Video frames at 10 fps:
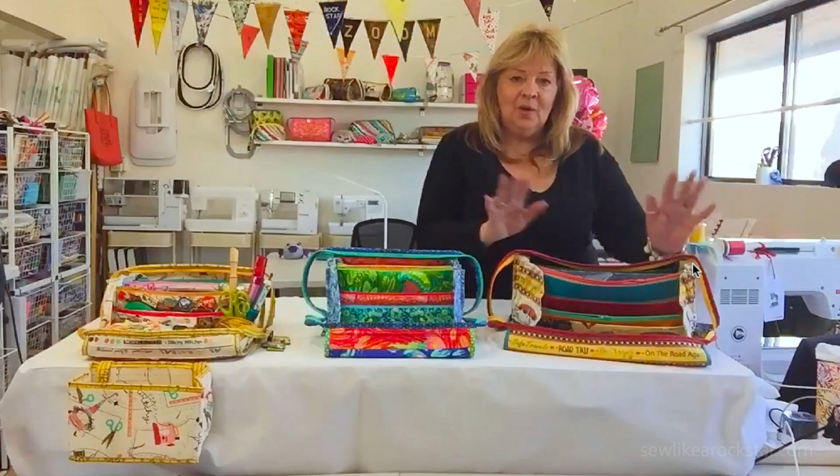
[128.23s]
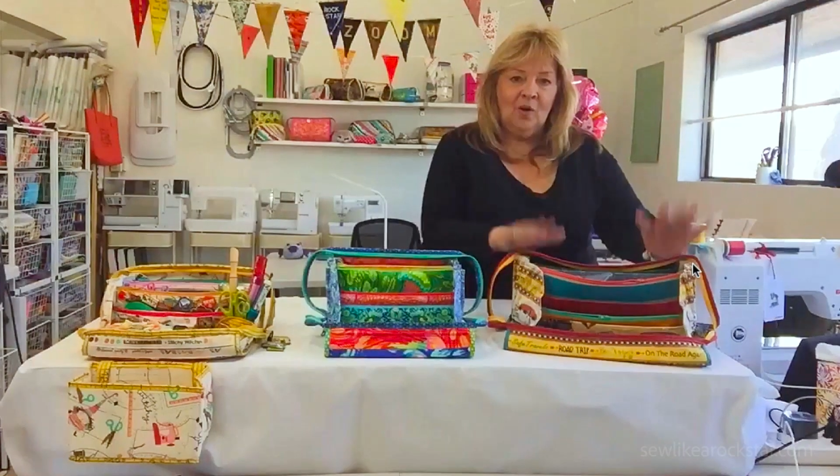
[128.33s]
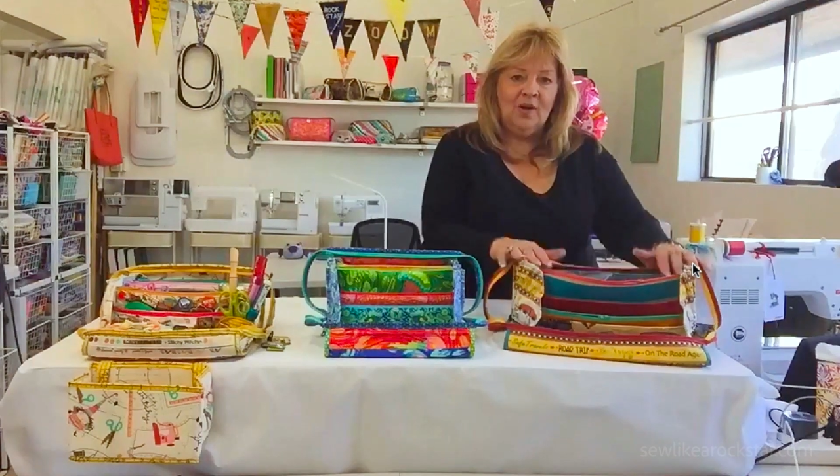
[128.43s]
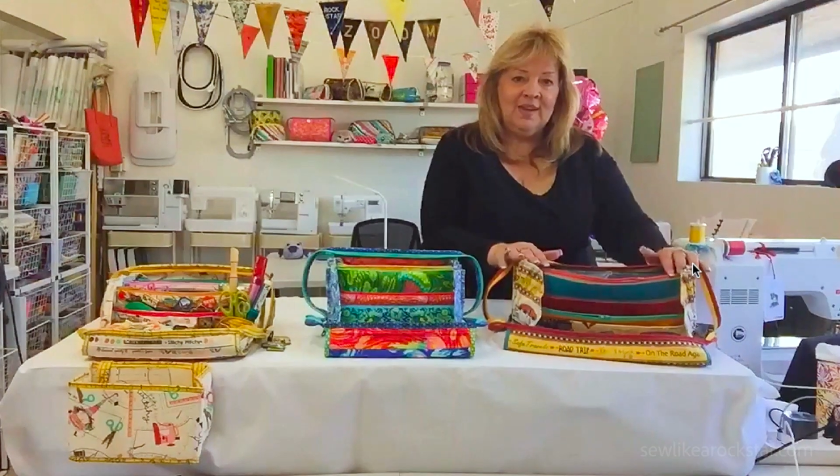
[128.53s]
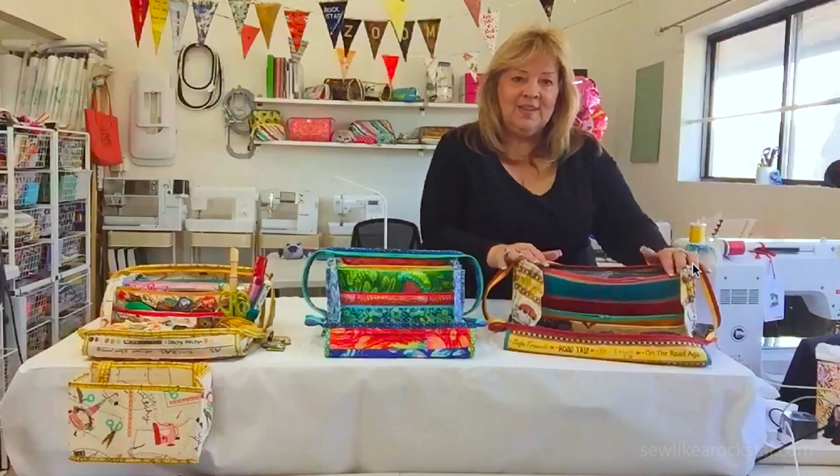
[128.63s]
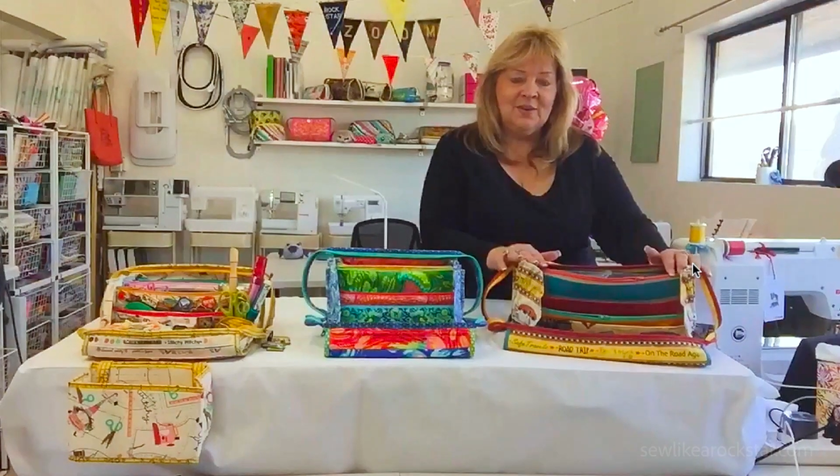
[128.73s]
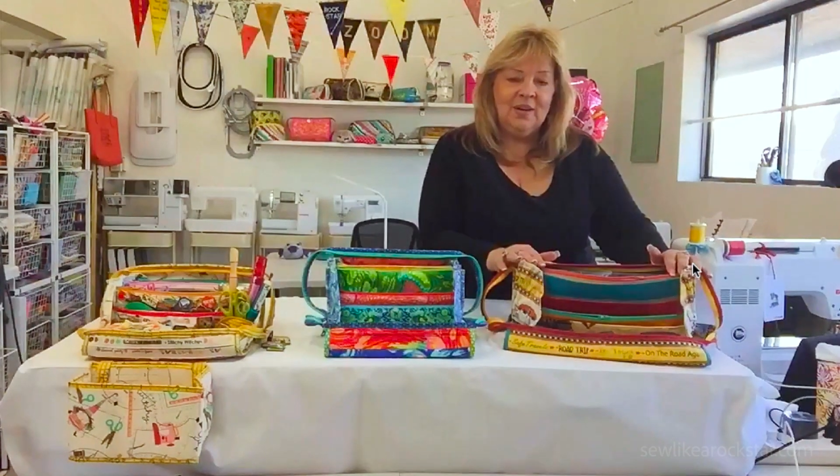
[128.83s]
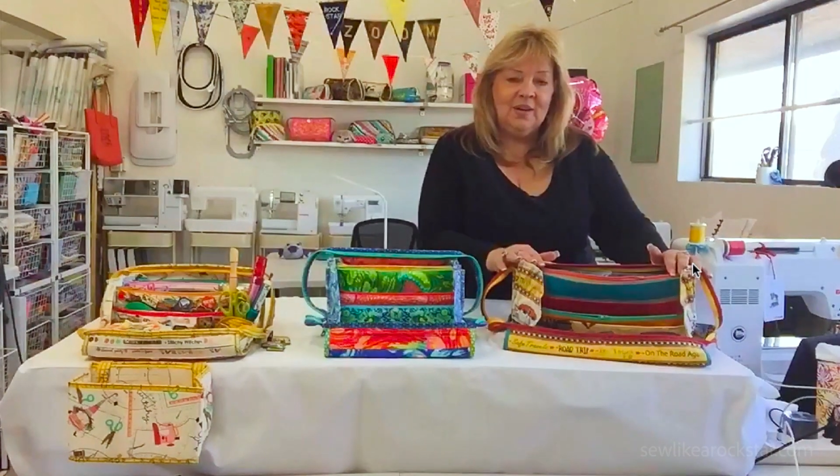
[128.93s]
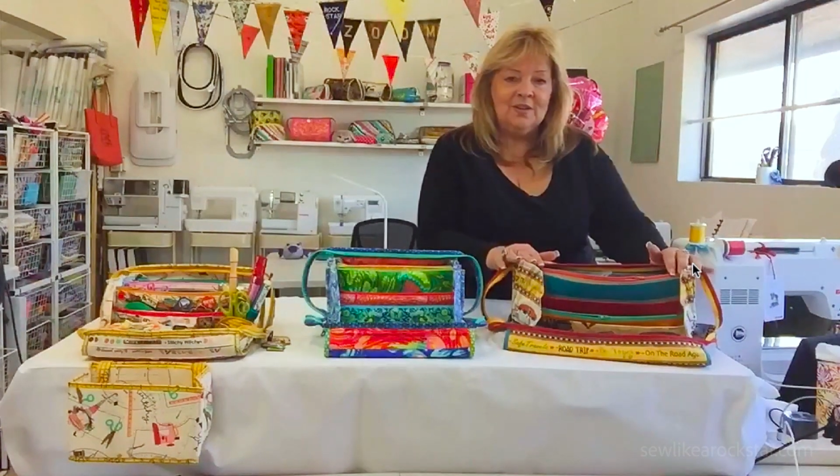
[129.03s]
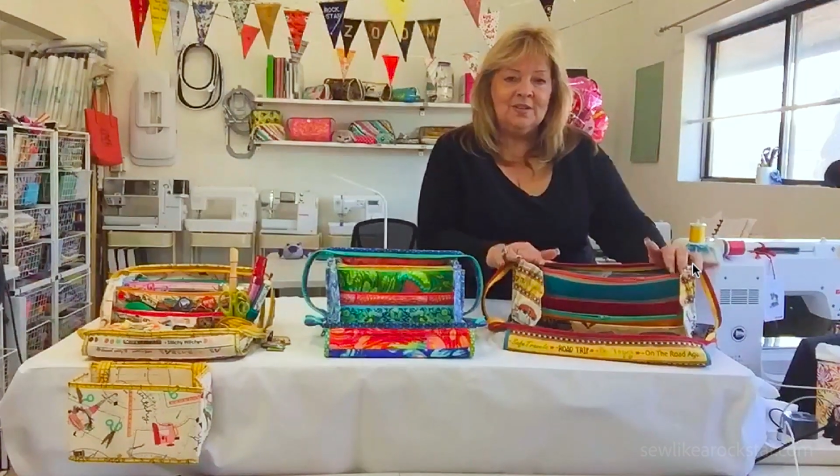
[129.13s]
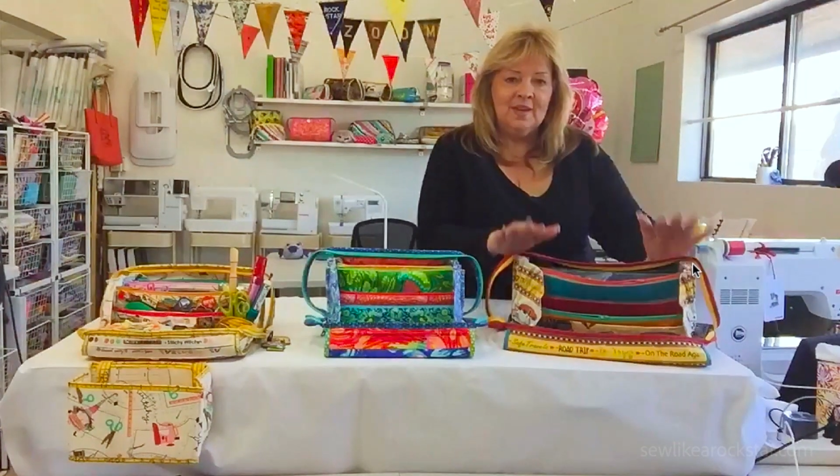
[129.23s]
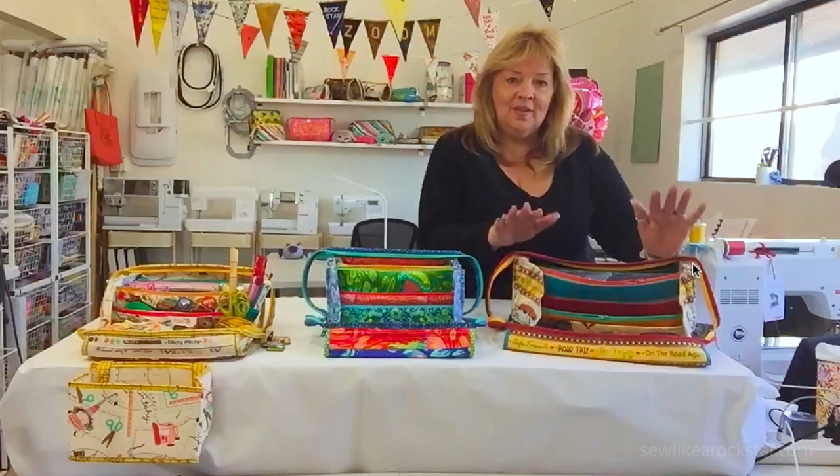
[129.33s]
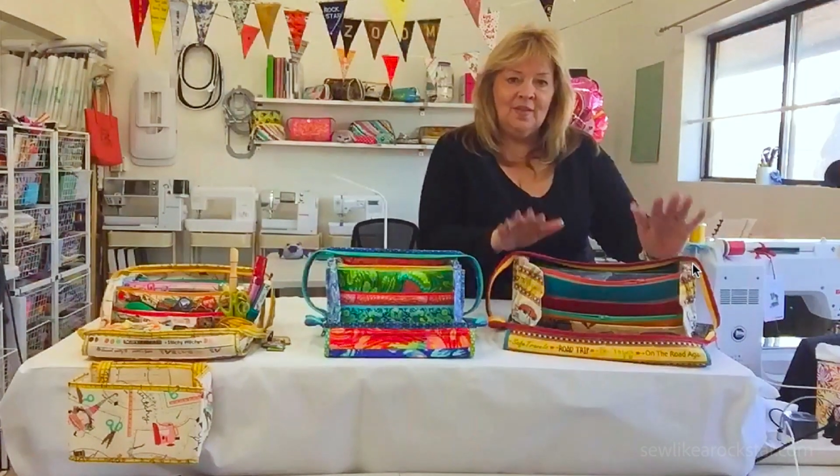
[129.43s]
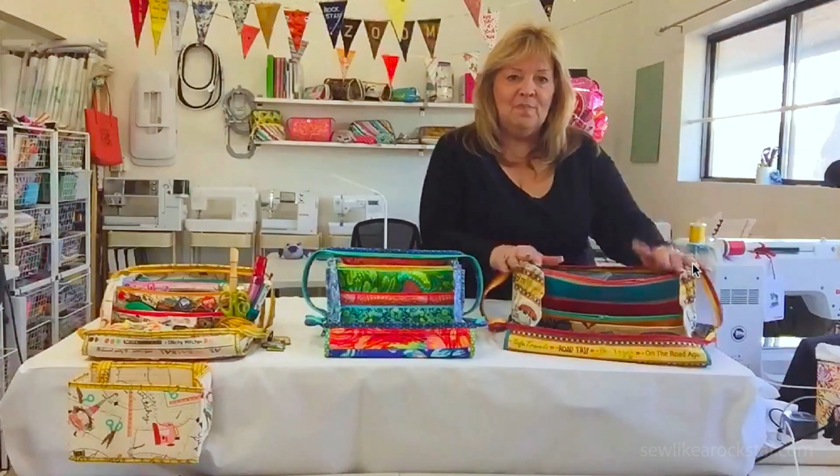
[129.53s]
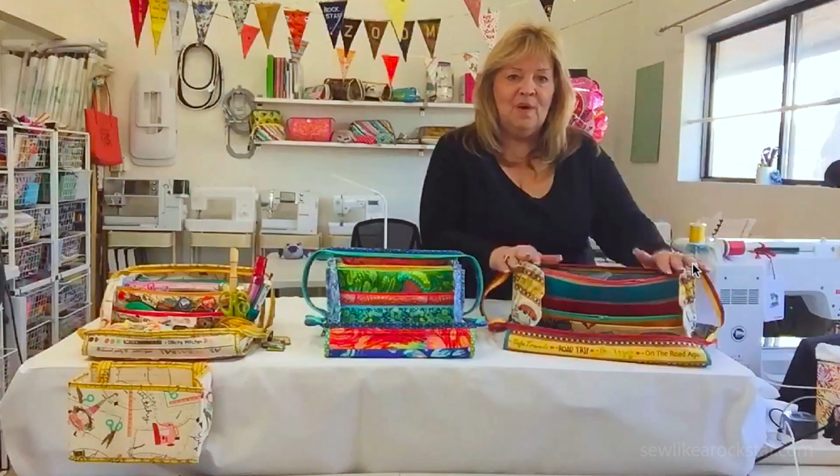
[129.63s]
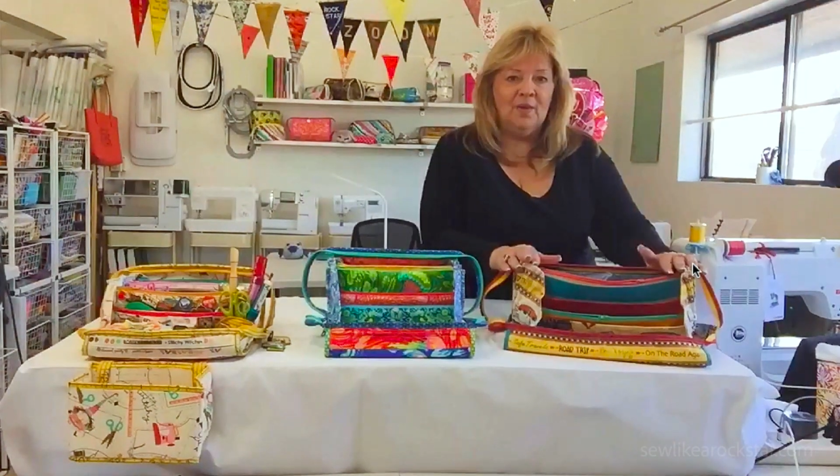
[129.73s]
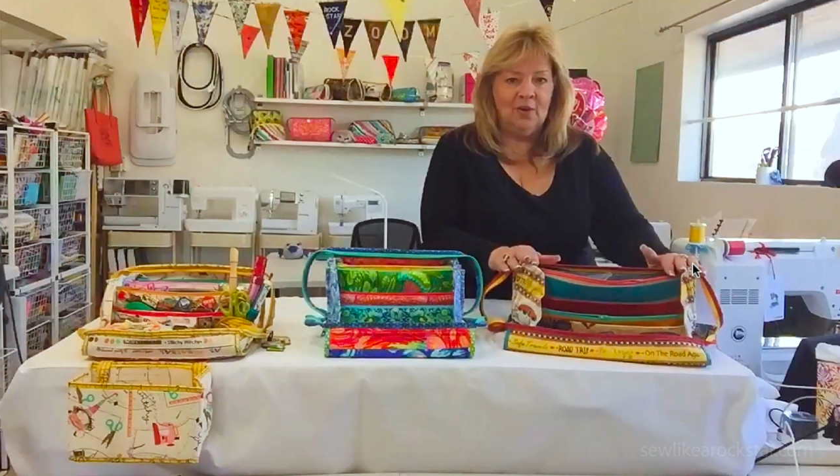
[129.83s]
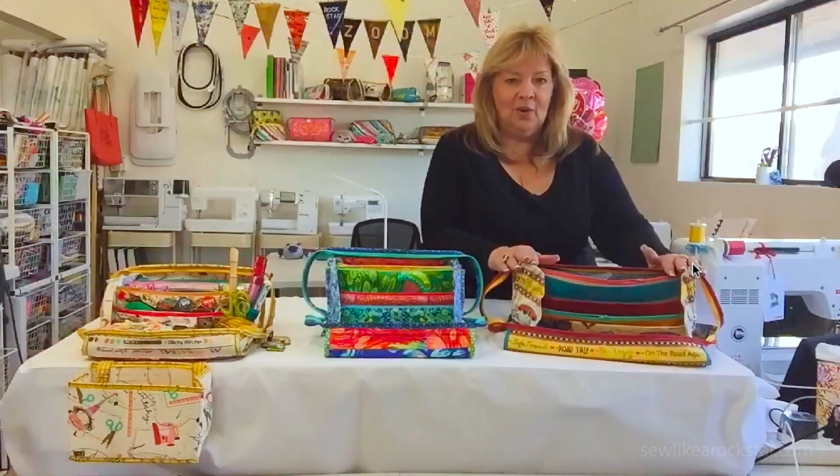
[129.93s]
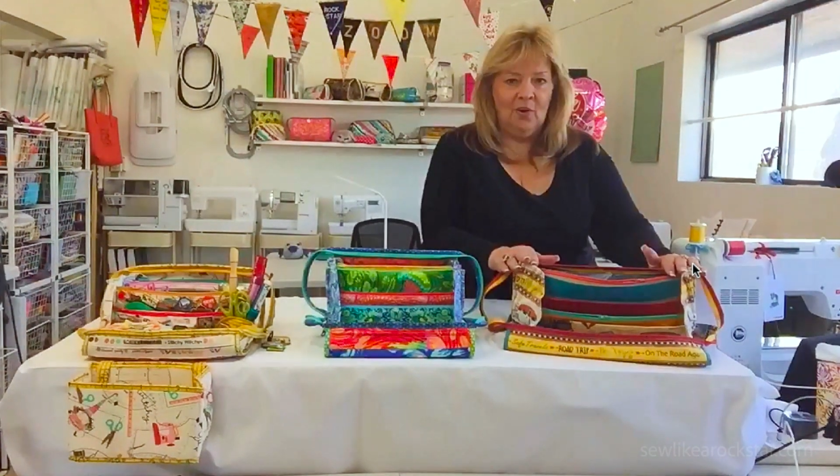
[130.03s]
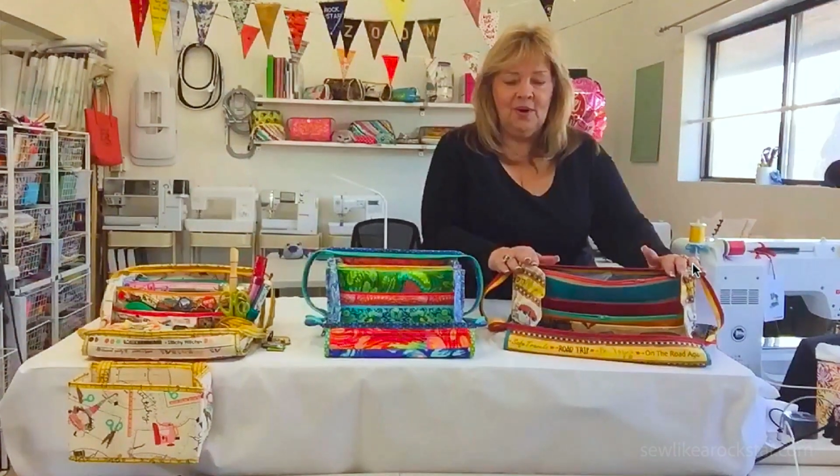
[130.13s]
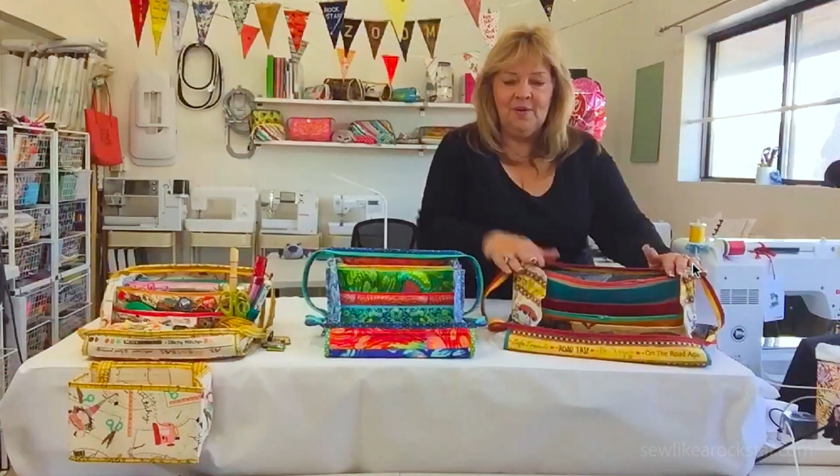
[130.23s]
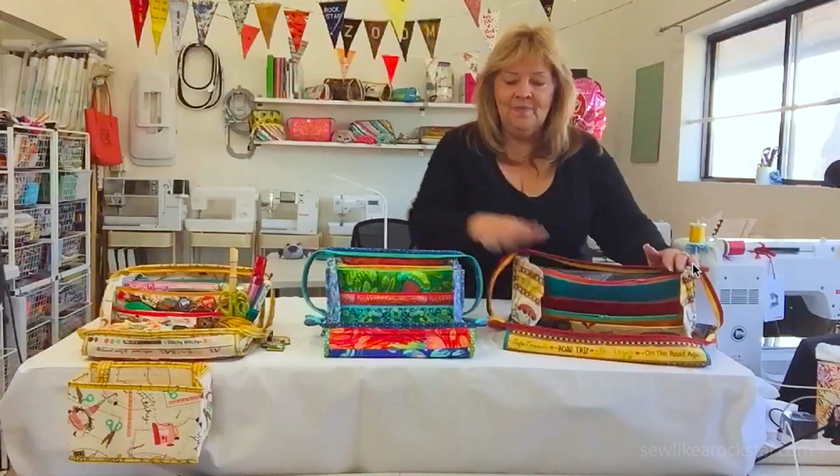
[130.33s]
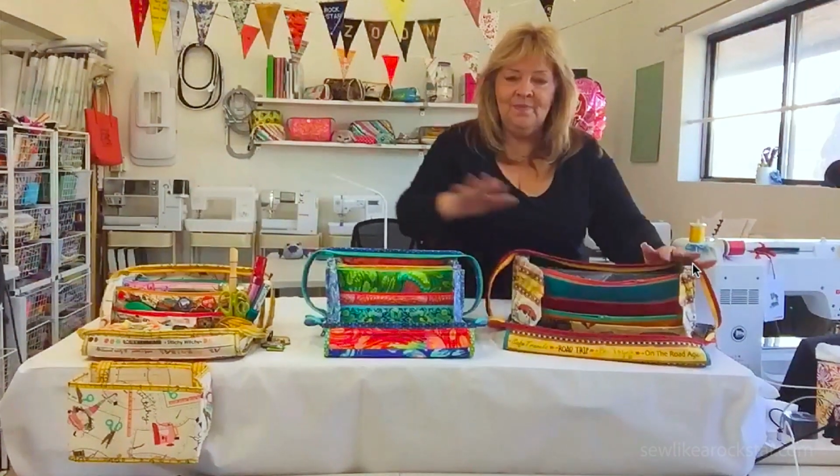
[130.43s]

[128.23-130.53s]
Okay, so here's the Mother Lode.